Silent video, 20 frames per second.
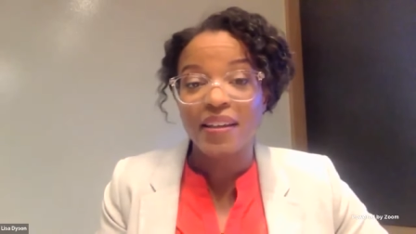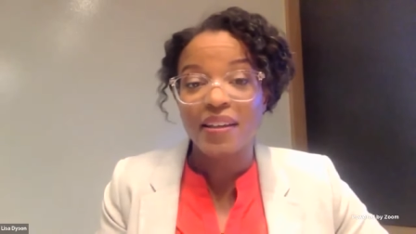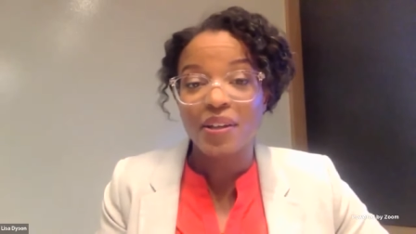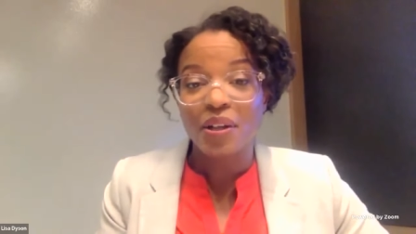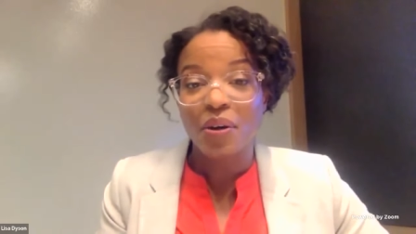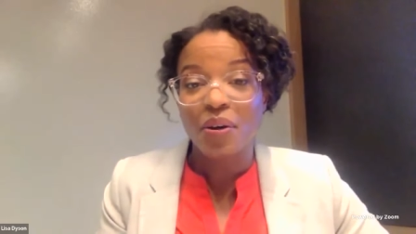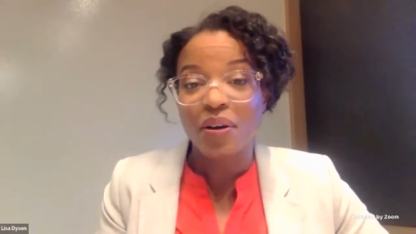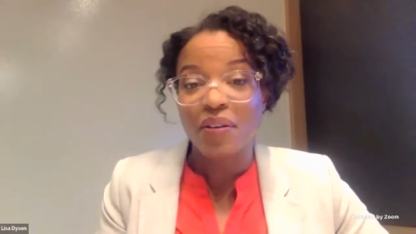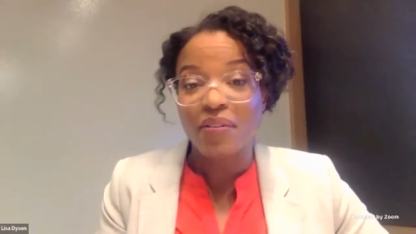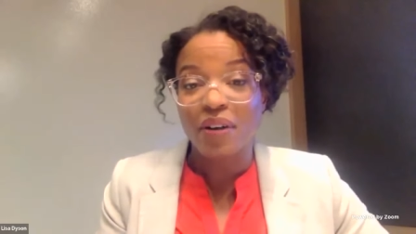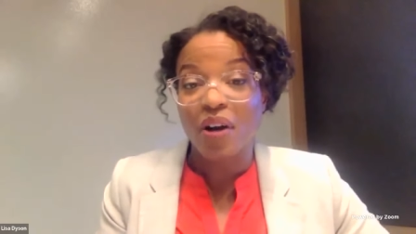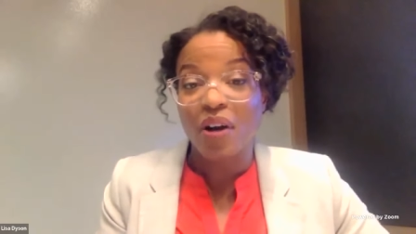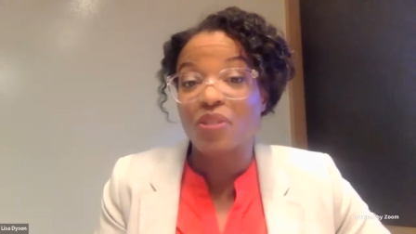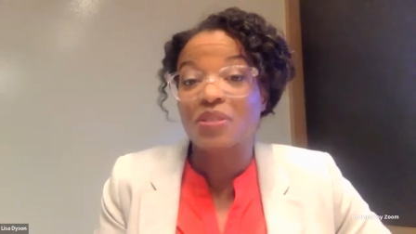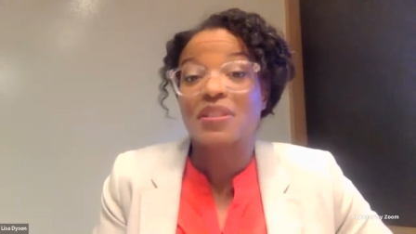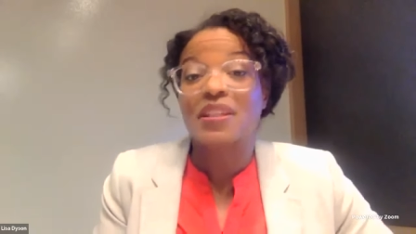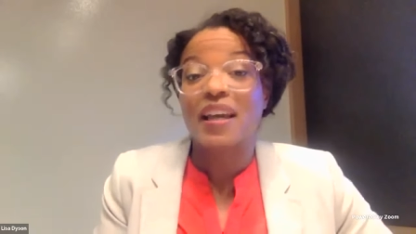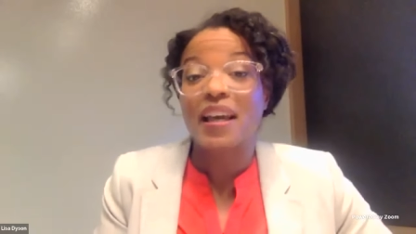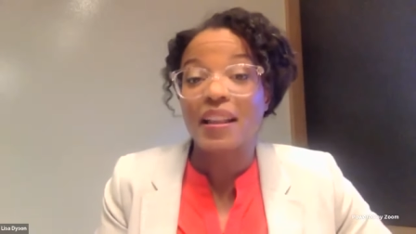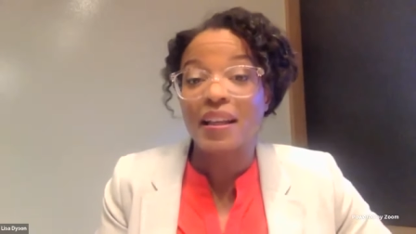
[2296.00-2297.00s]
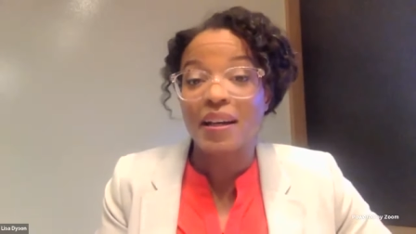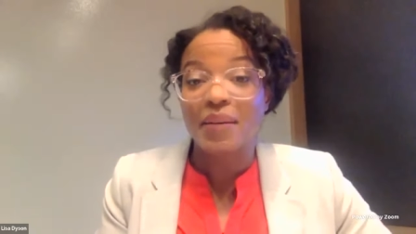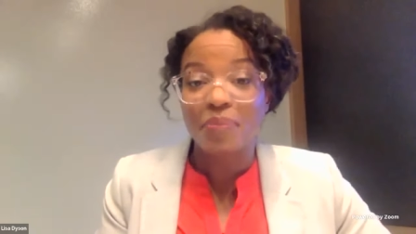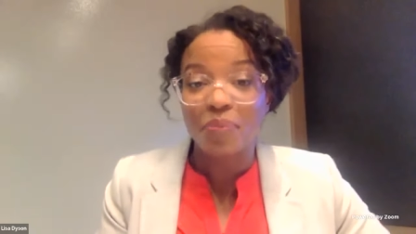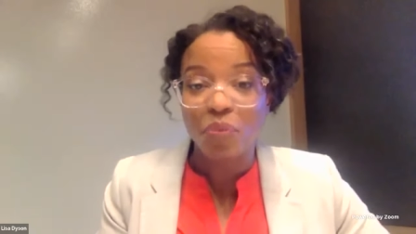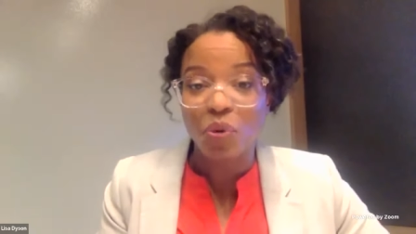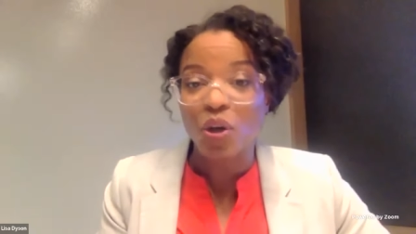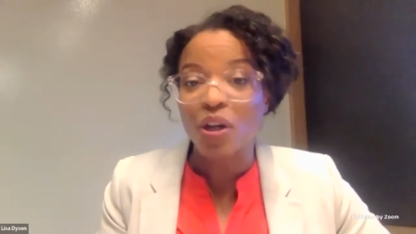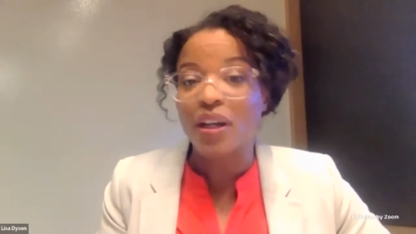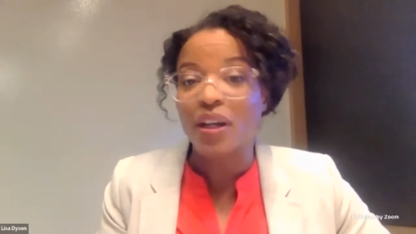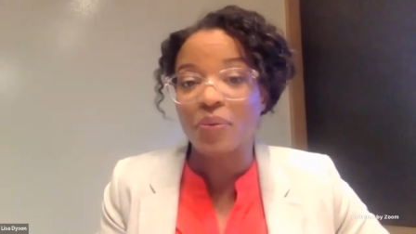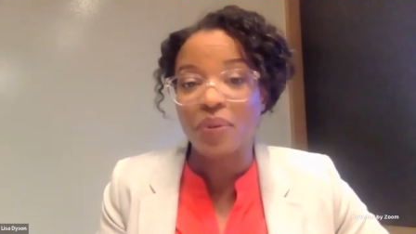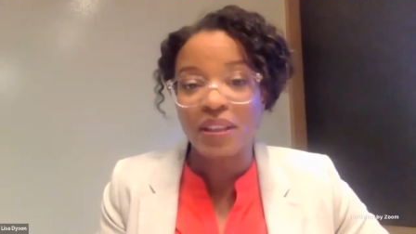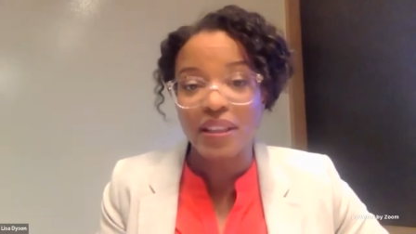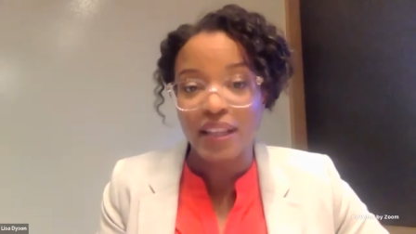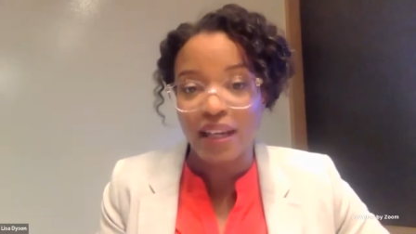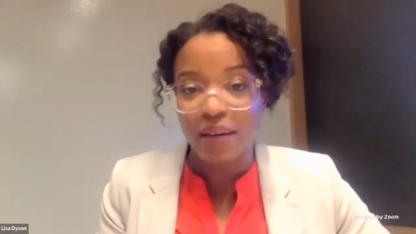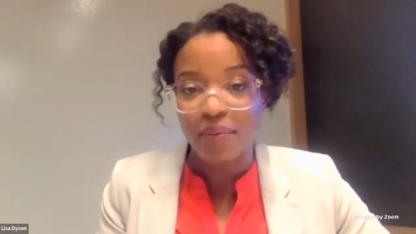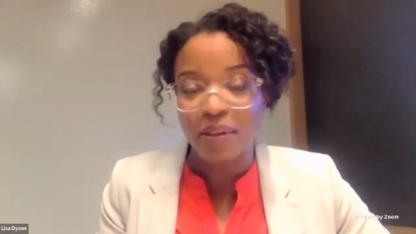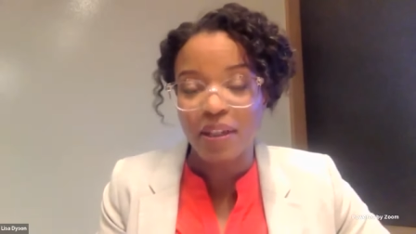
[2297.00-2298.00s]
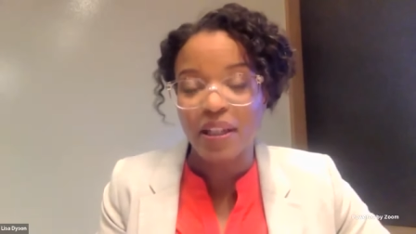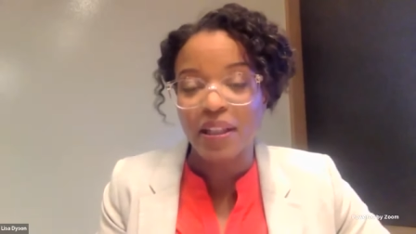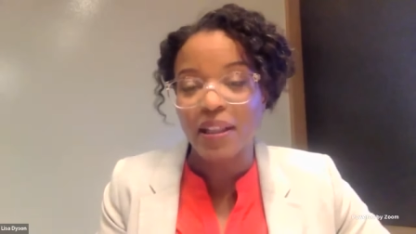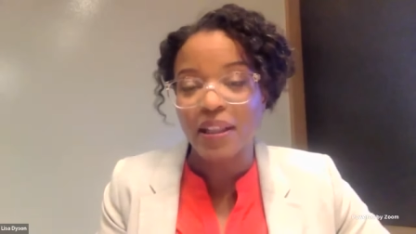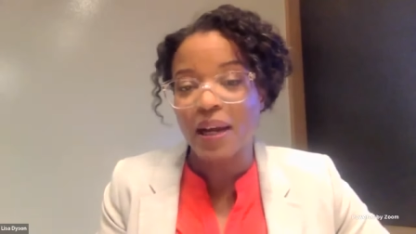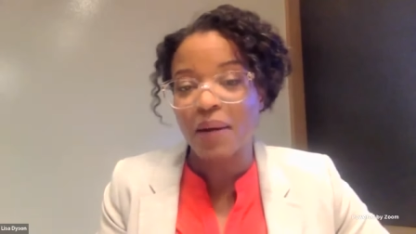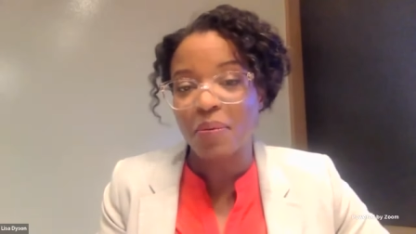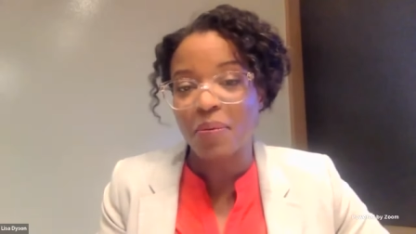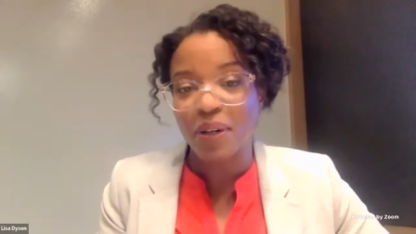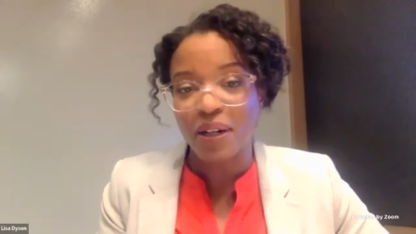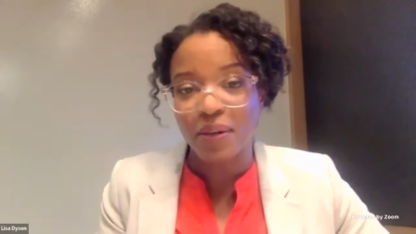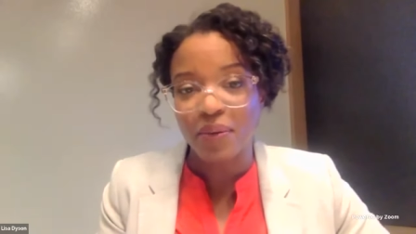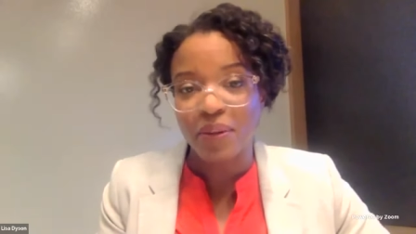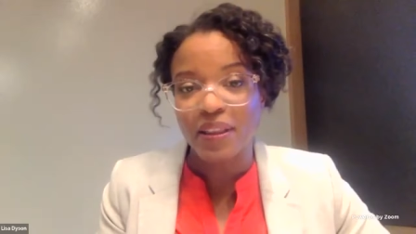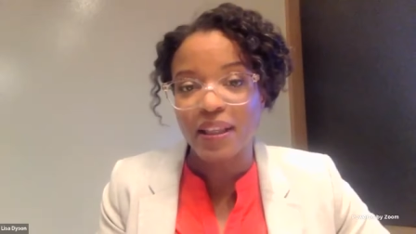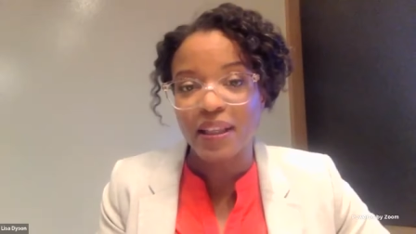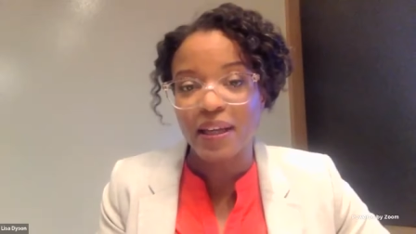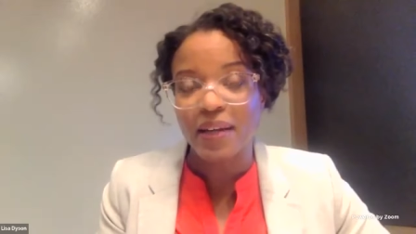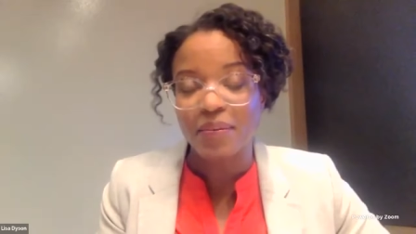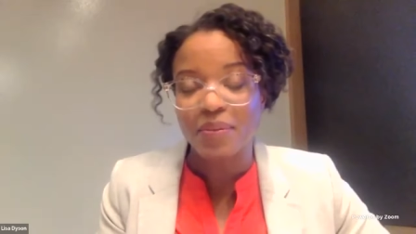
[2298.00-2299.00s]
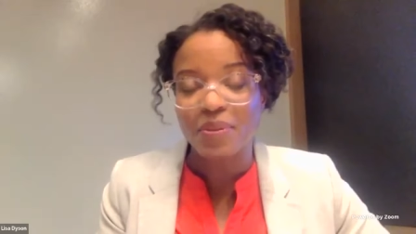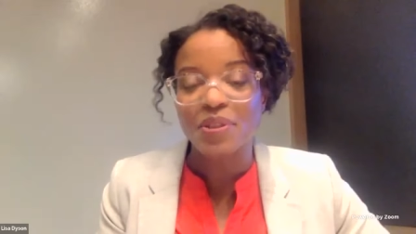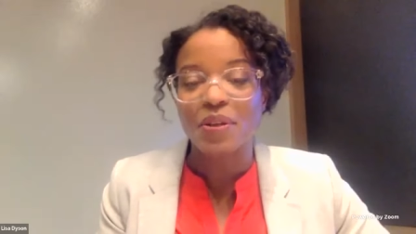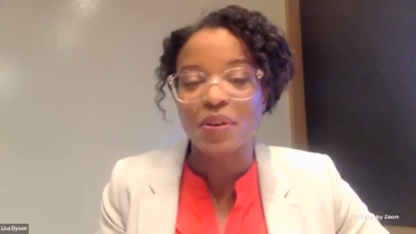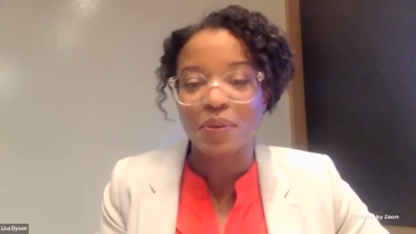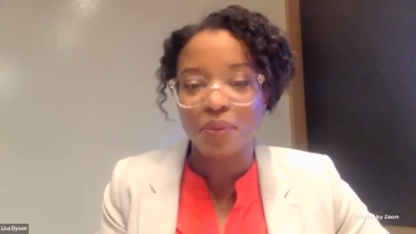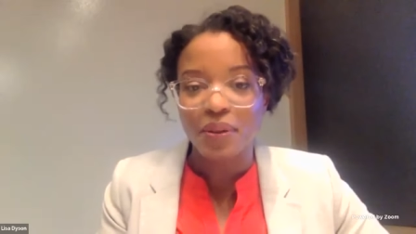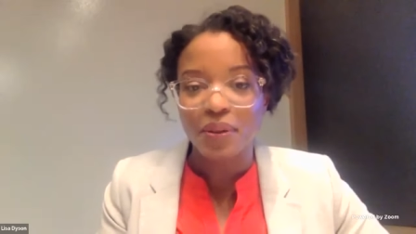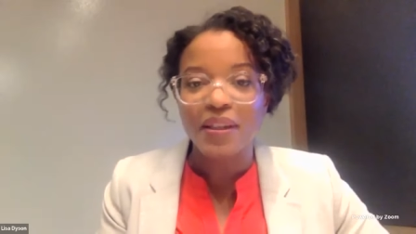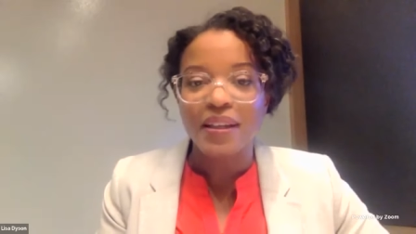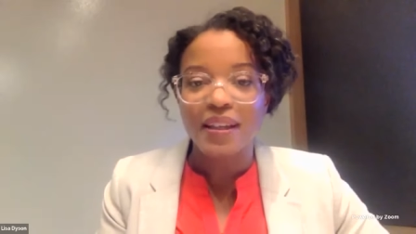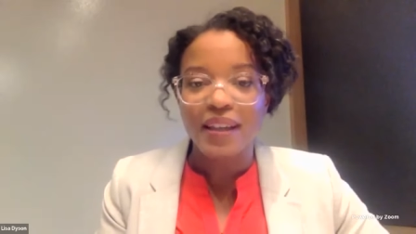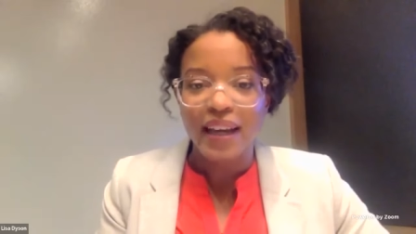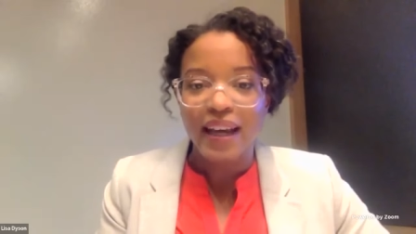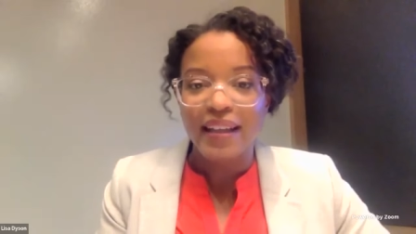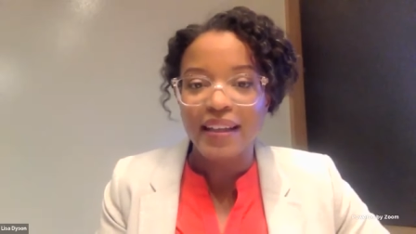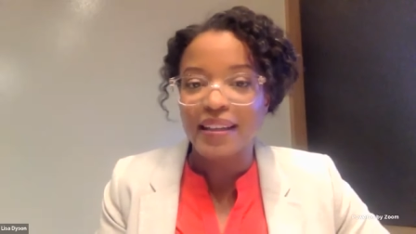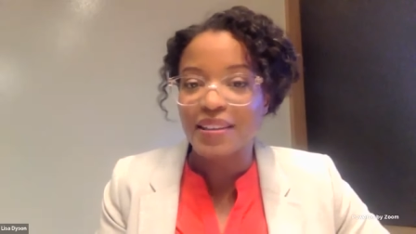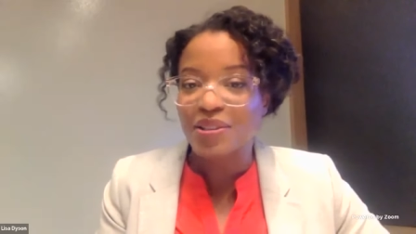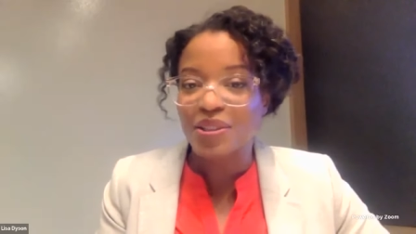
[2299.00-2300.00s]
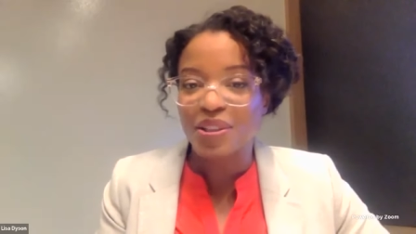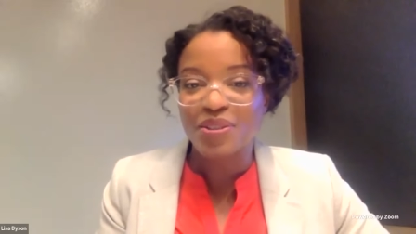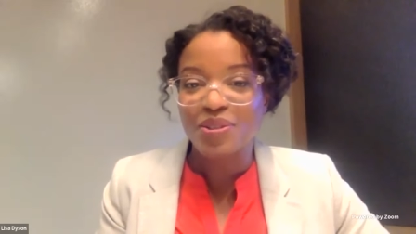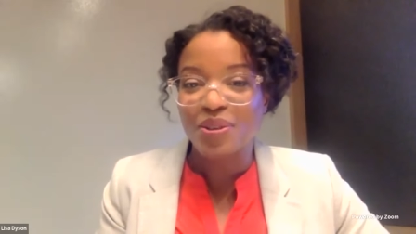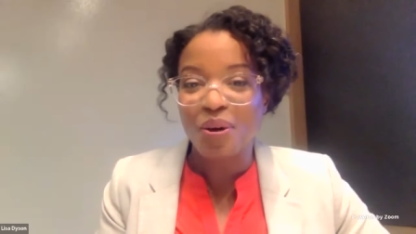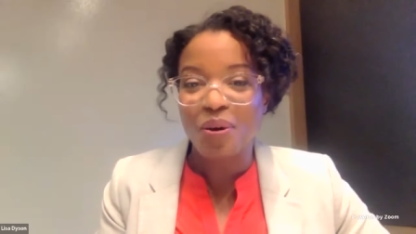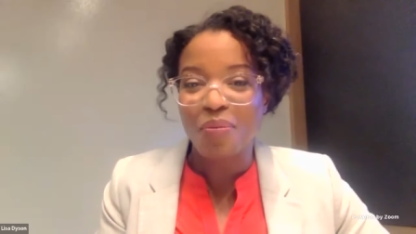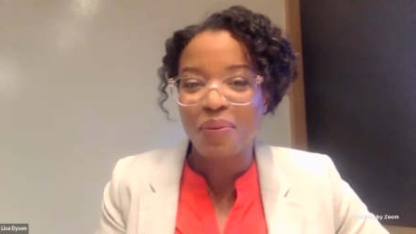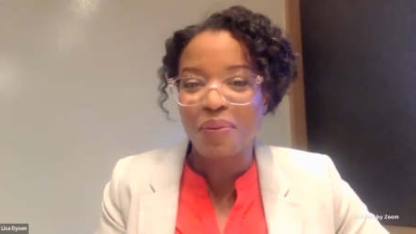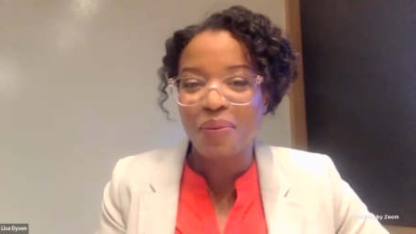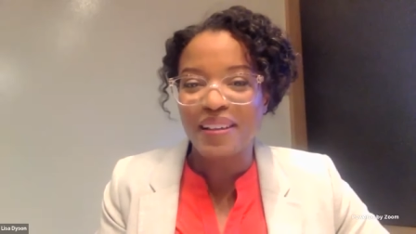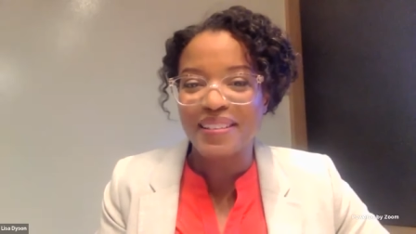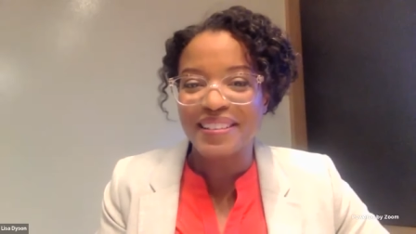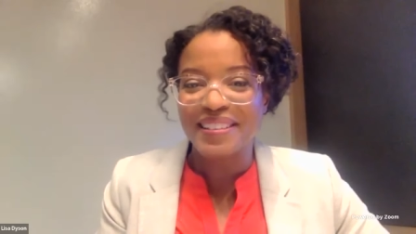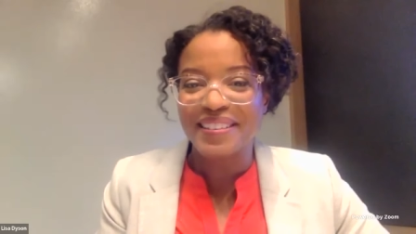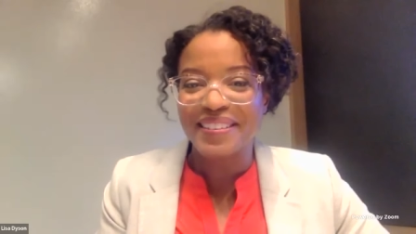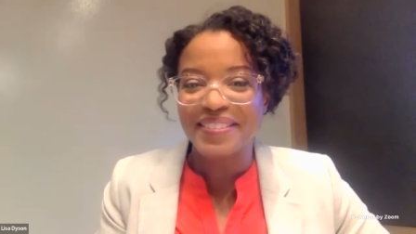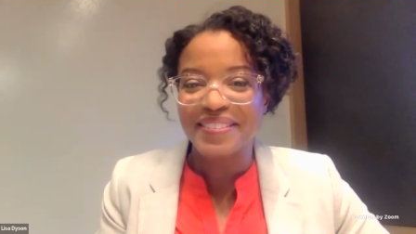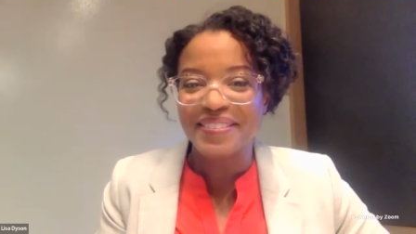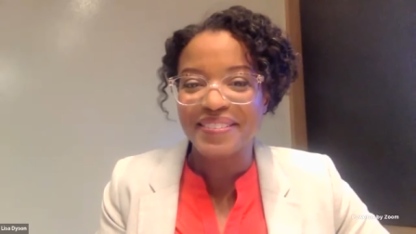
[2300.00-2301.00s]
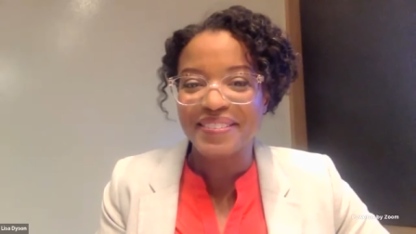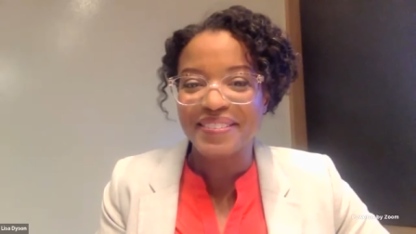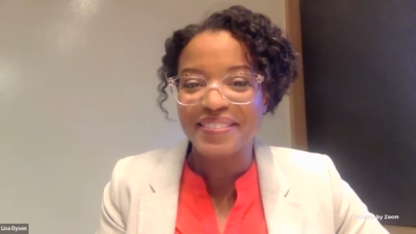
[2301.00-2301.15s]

you know, our scale up, working with them and collaborating with them. So uh, it's it's all positive.